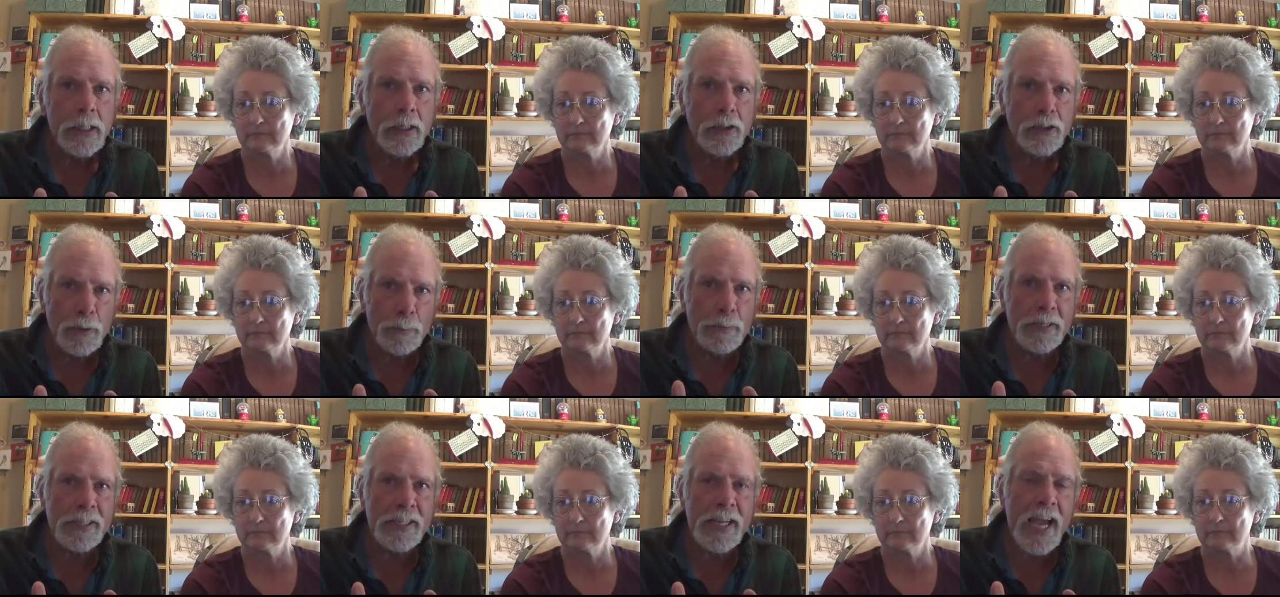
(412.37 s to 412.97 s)
Speaker 1: to
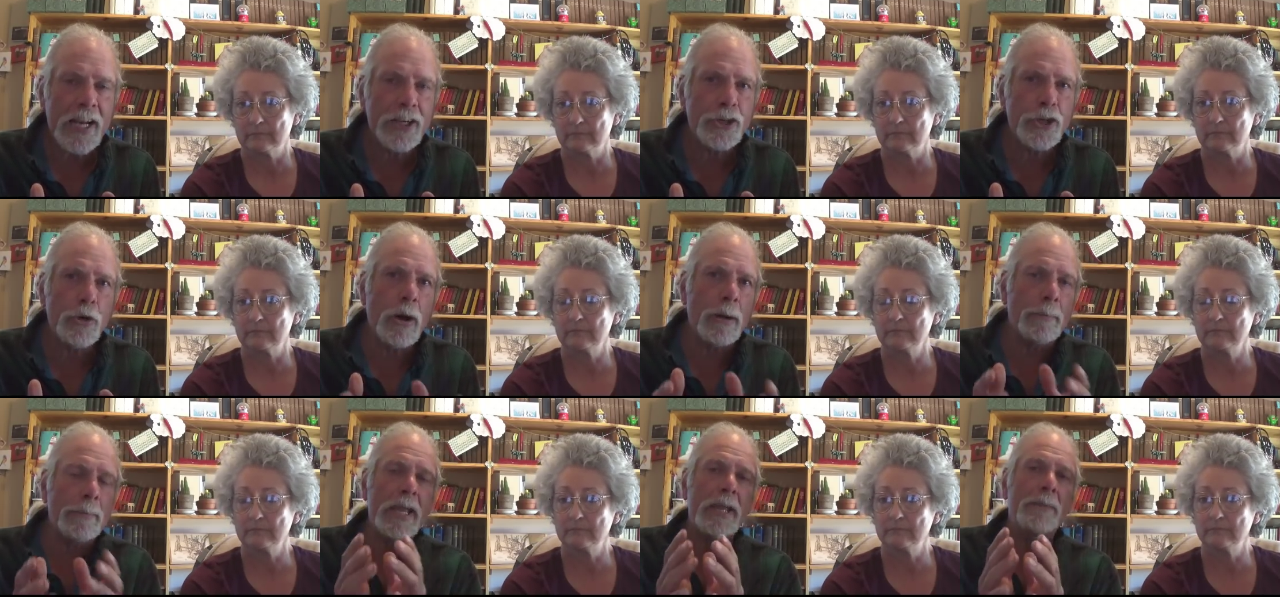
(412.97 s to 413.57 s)
protect you.
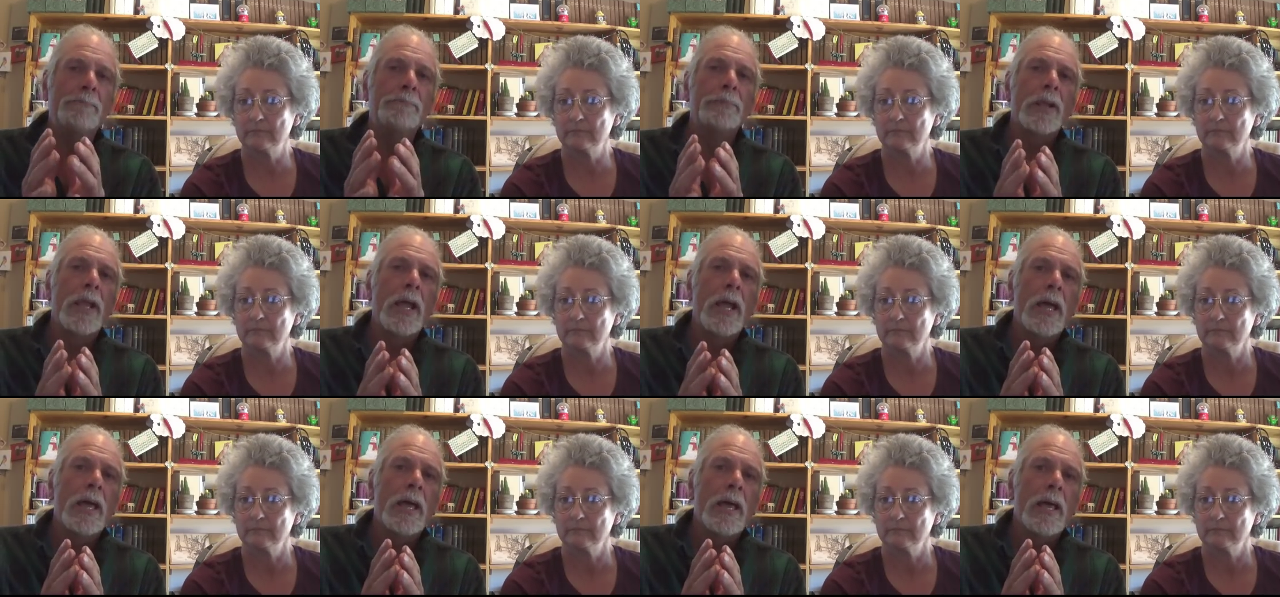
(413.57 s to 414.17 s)
I mean,
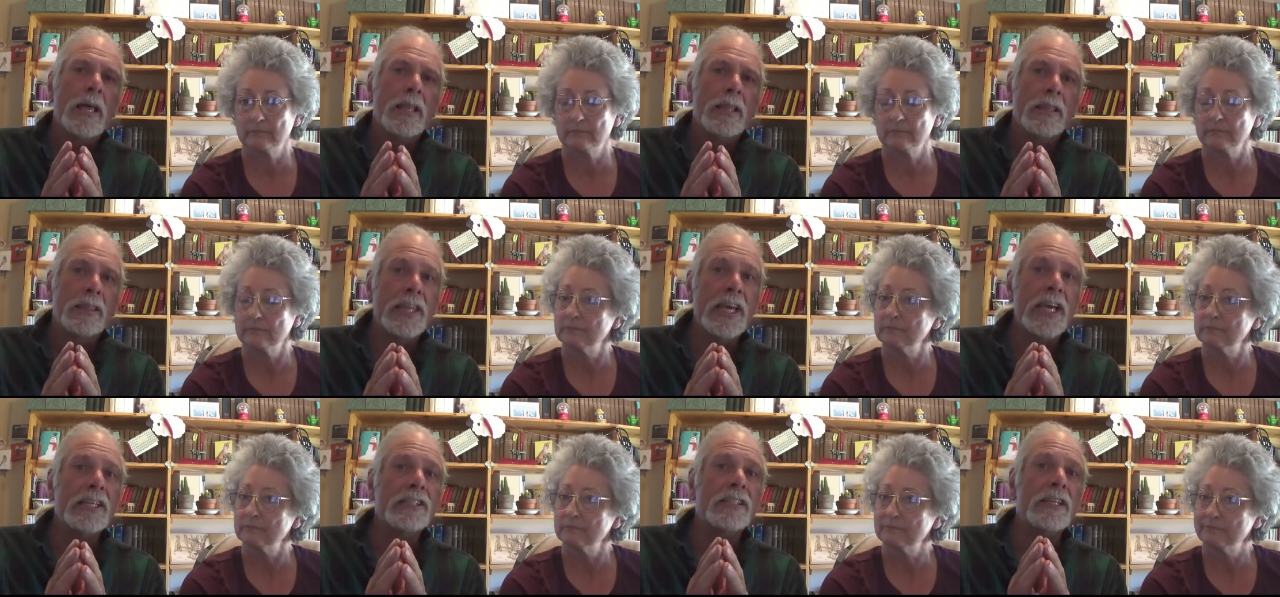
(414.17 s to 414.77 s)

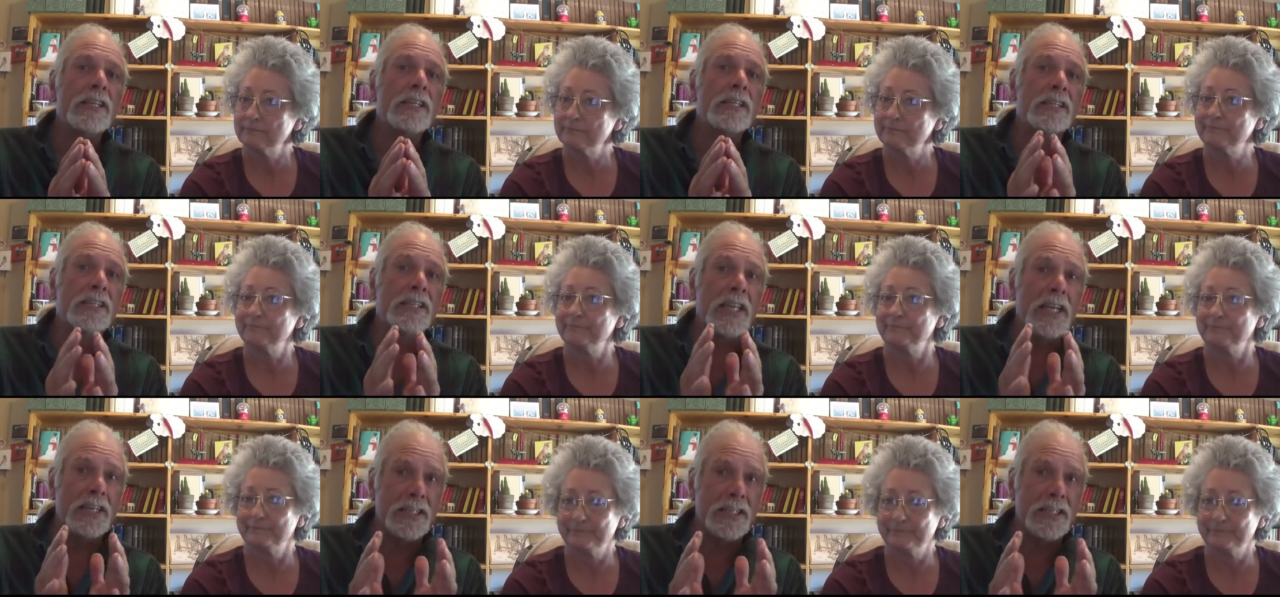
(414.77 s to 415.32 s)
this is the